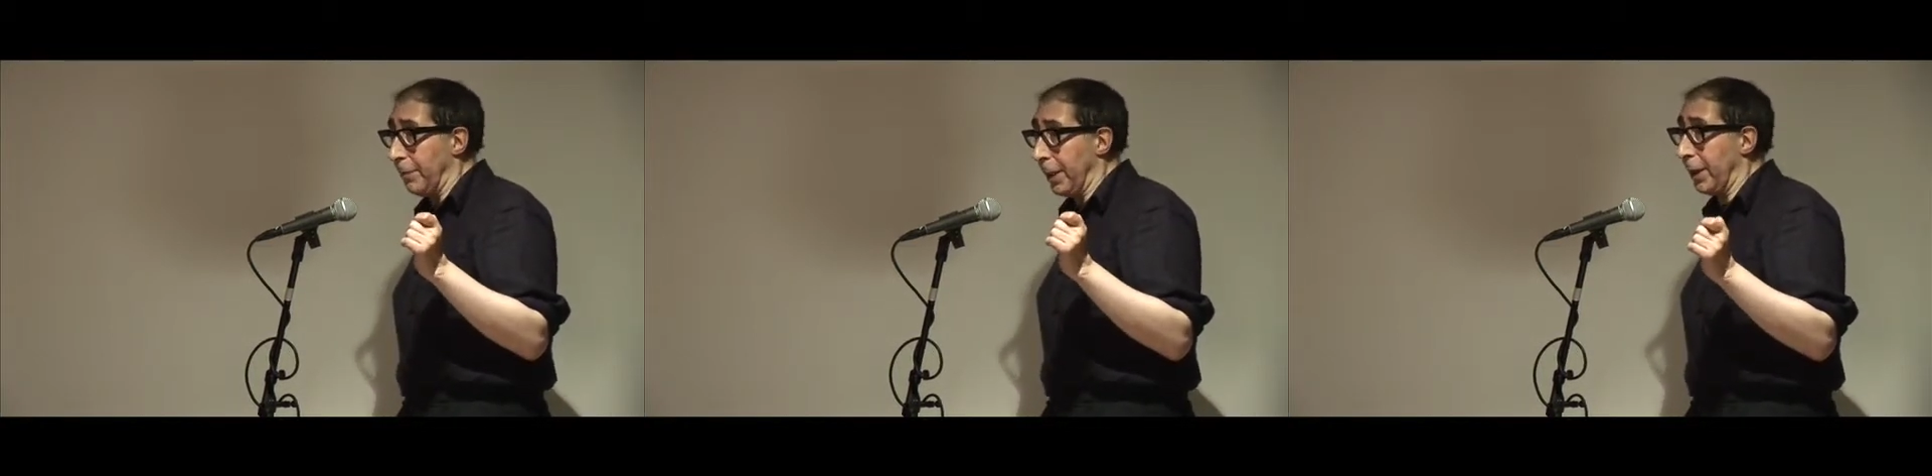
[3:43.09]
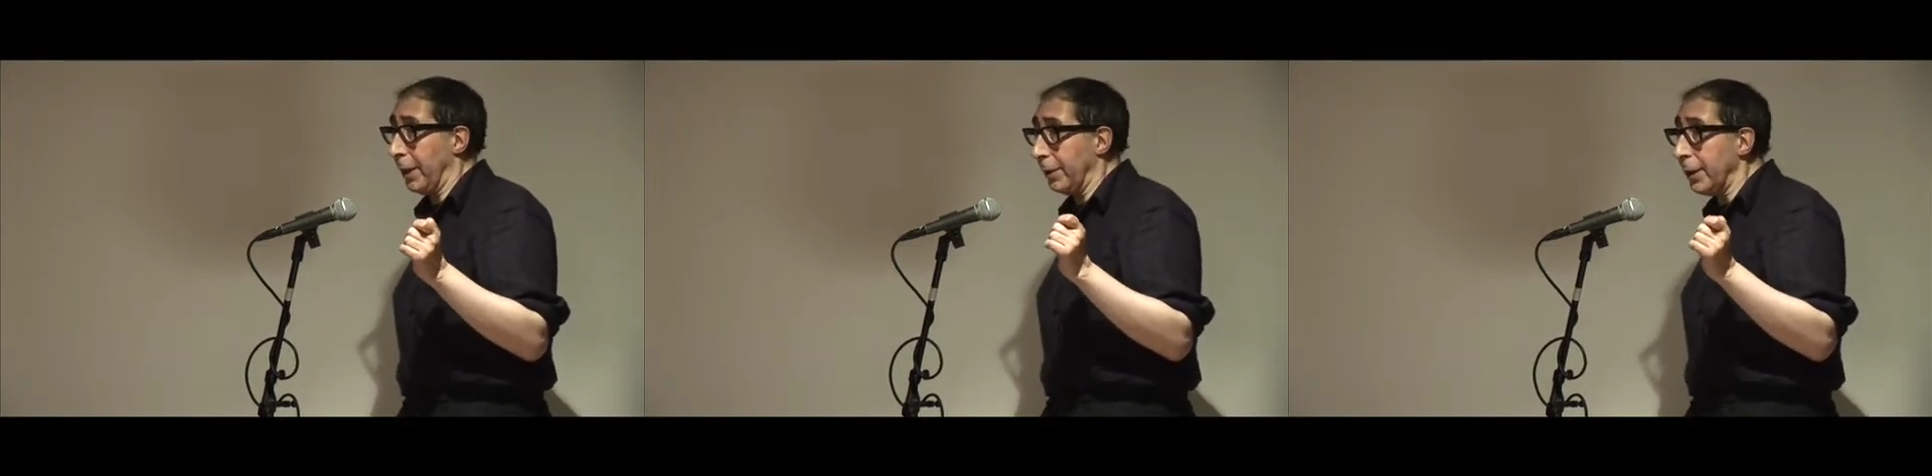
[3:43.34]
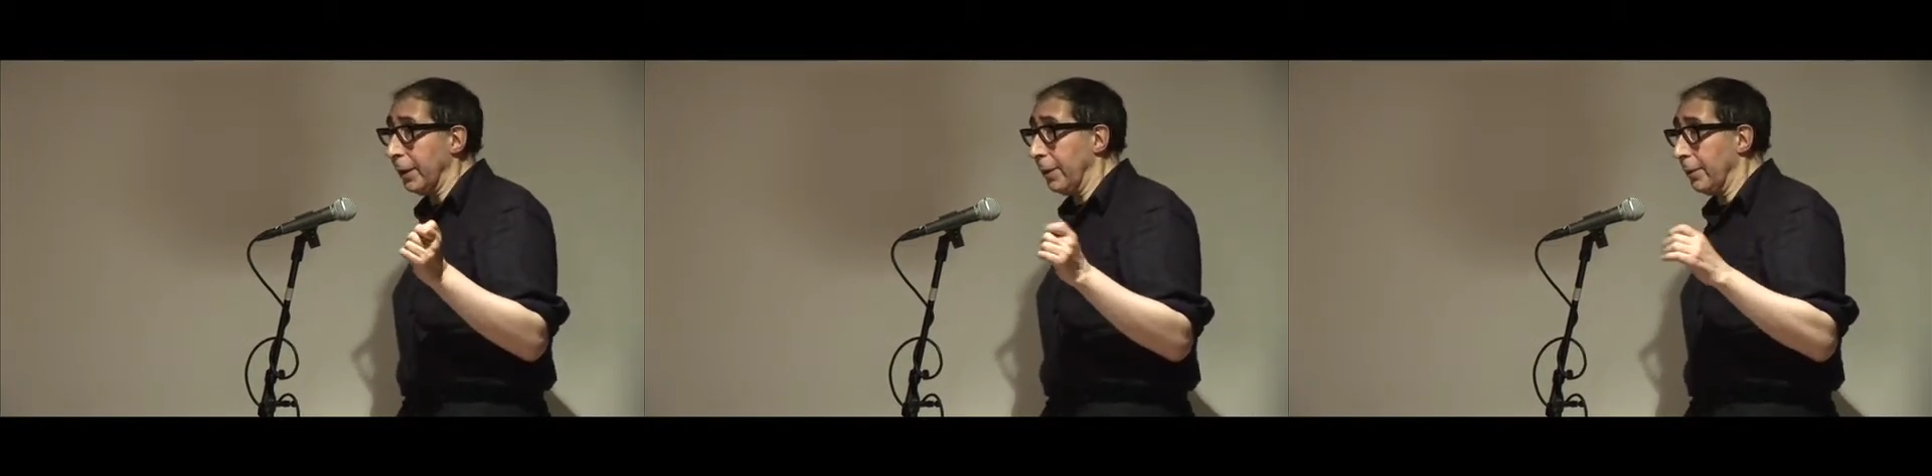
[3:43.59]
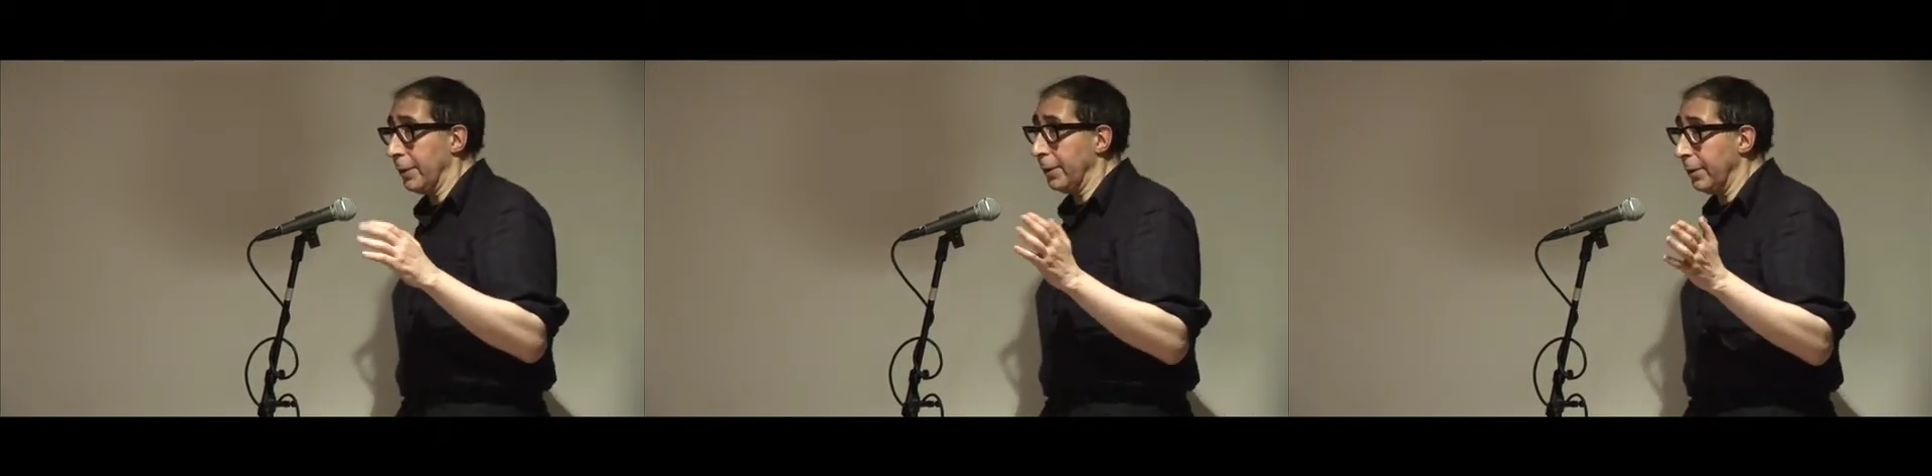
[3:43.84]

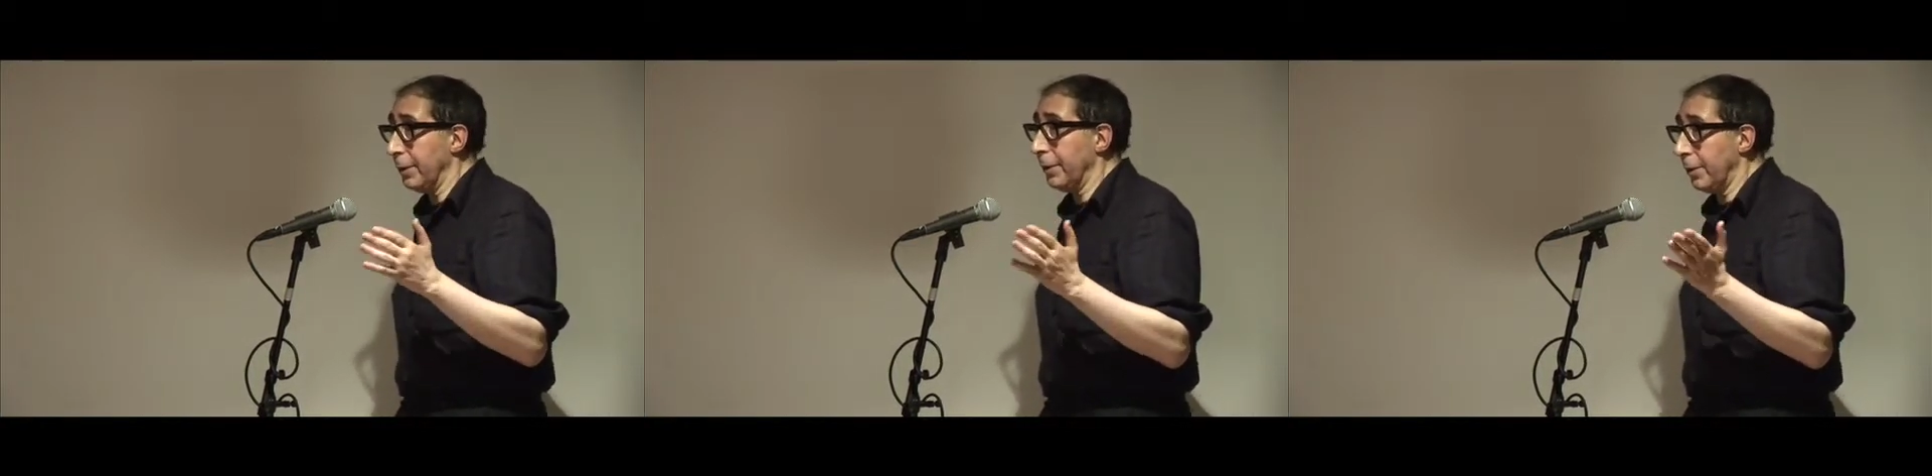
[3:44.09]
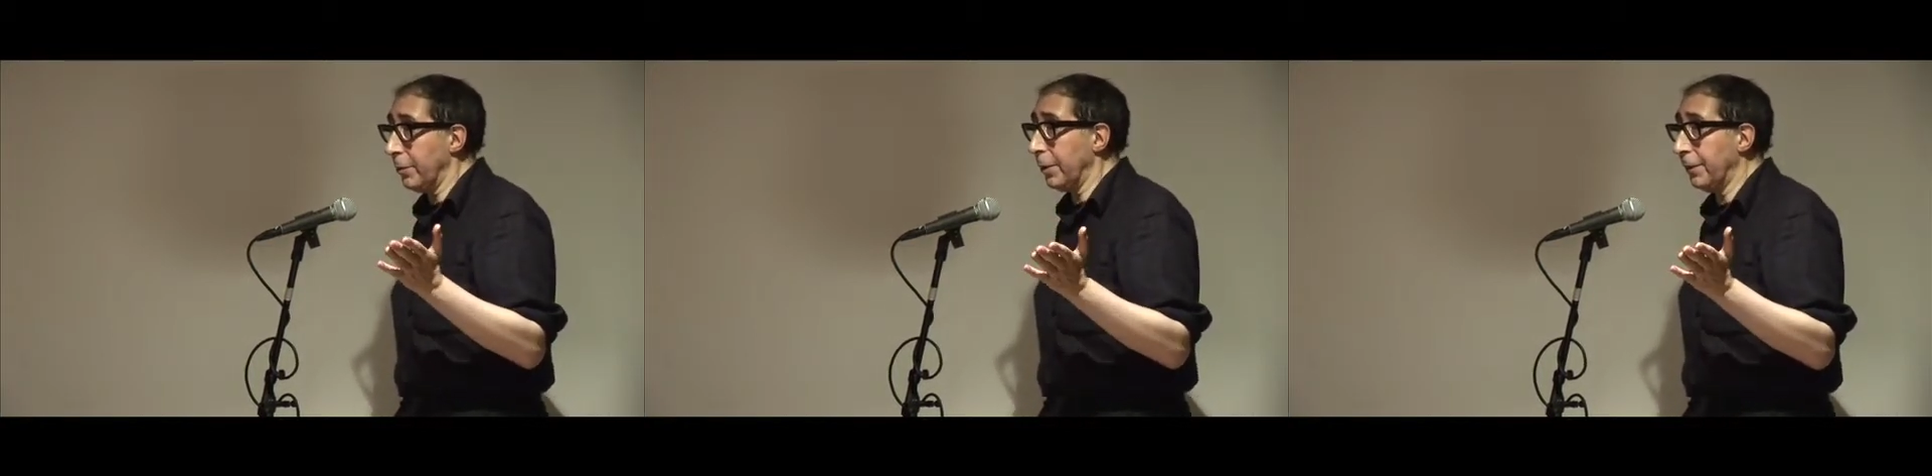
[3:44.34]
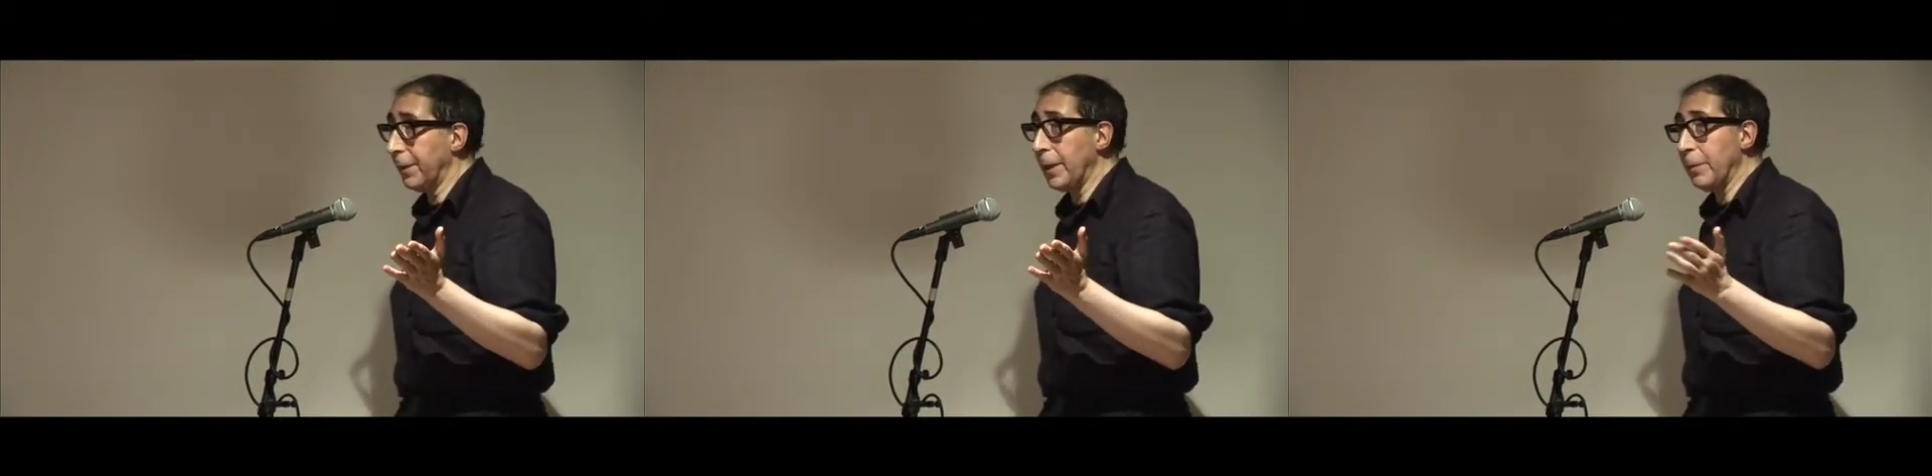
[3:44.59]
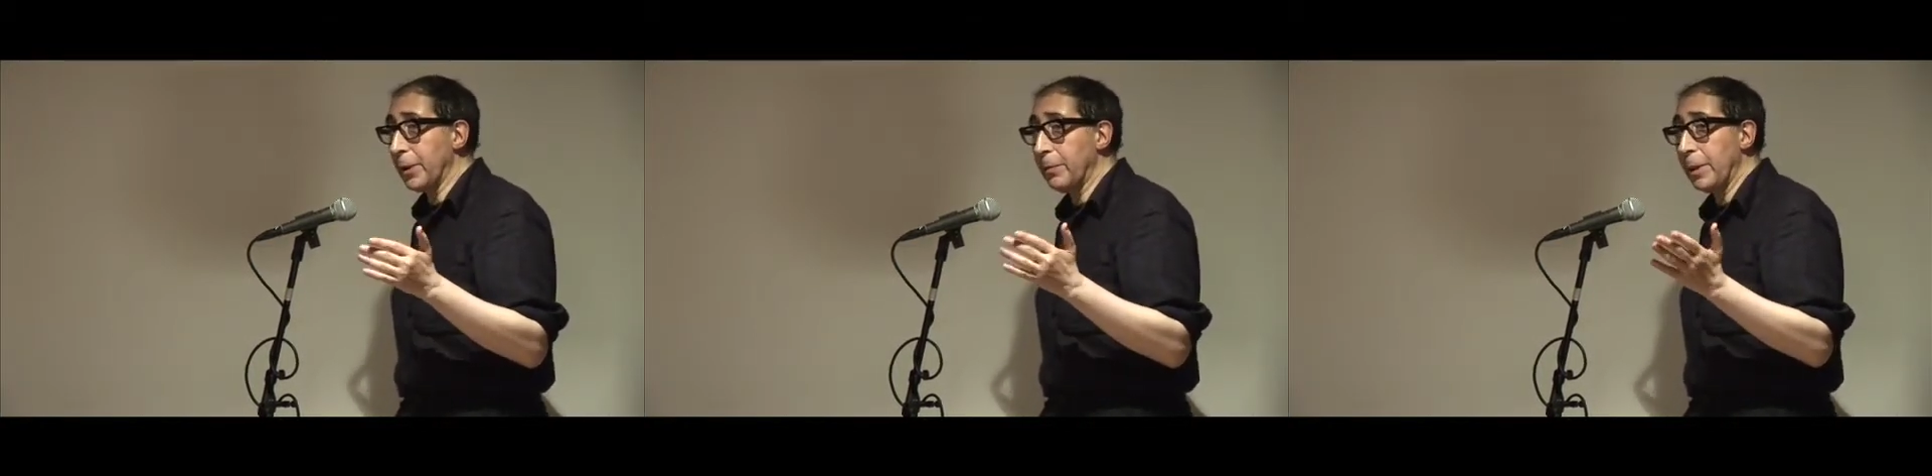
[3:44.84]
Mécaniques, which is terribly famous.